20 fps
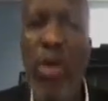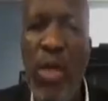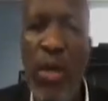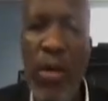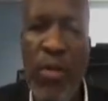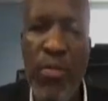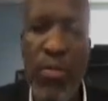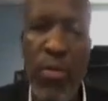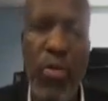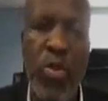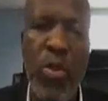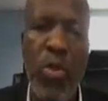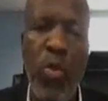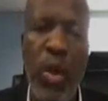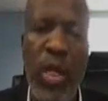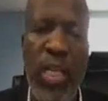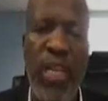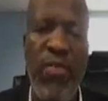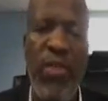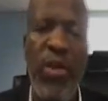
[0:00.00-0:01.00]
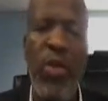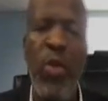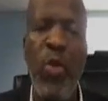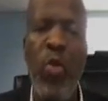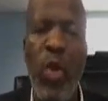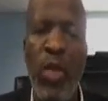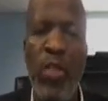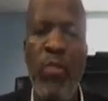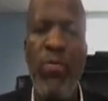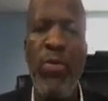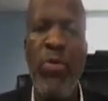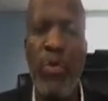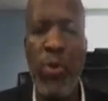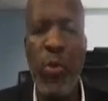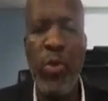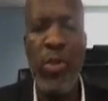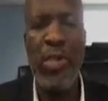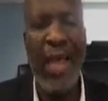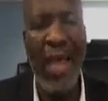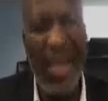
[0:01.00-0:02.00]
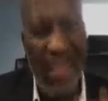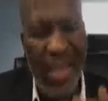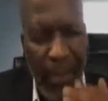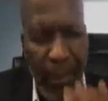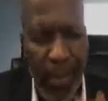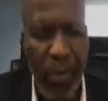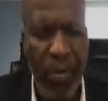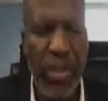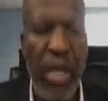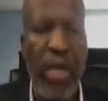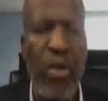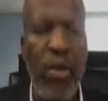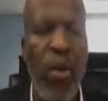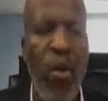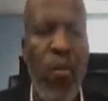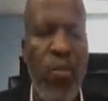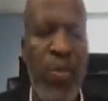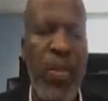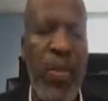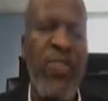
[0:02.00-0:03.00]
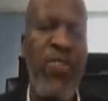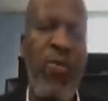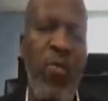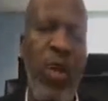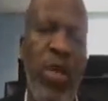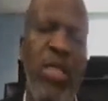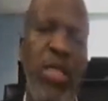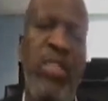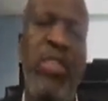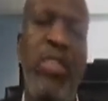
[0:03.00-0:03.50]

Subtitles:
produce whatever you want to produce and the product of specific quality.